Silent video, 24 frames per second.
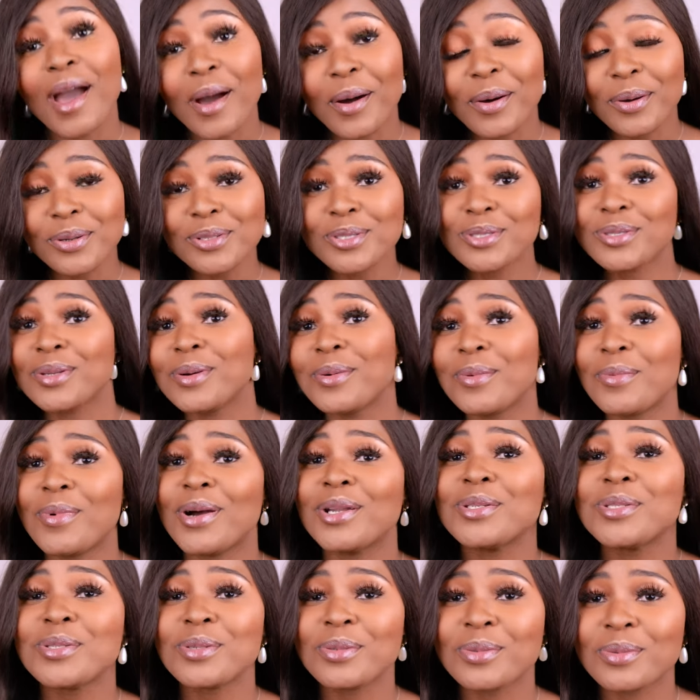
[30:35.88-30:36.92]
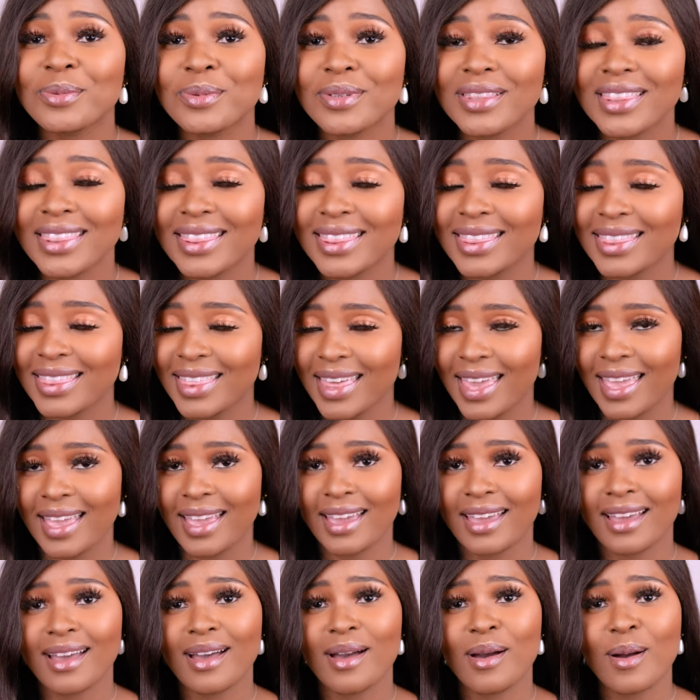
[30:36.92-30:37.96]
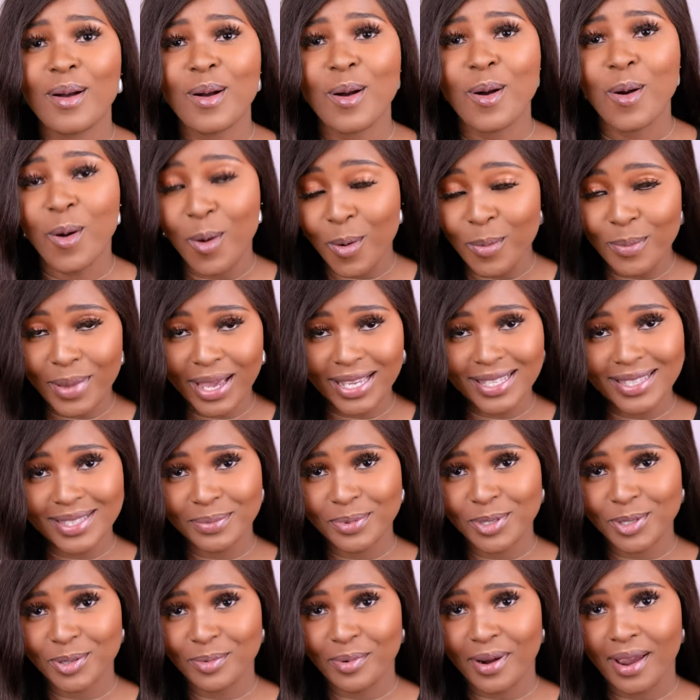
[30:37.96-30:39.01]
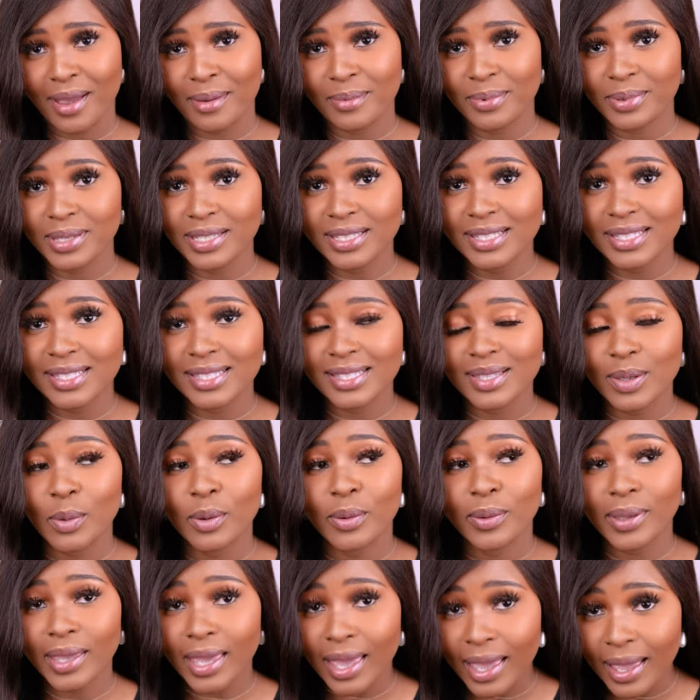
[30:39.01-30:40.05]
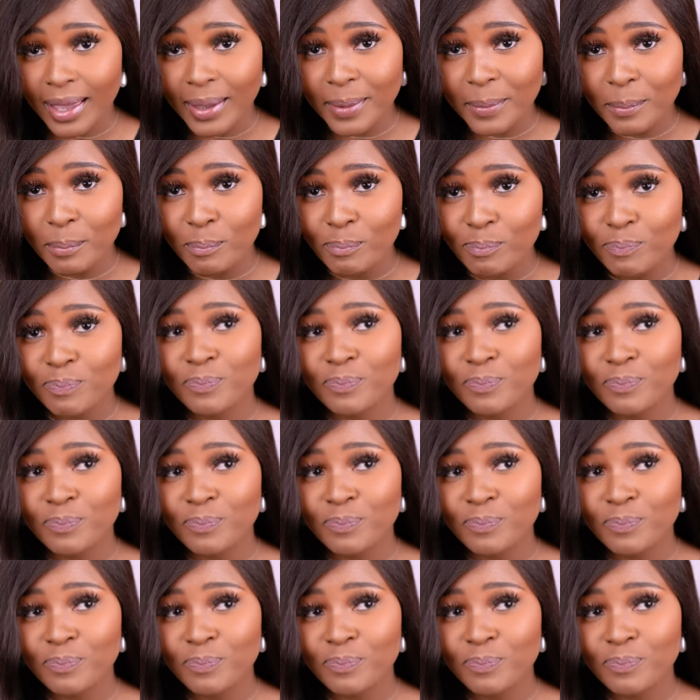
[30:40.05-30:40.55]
I also want to thank all my subscribers, okay?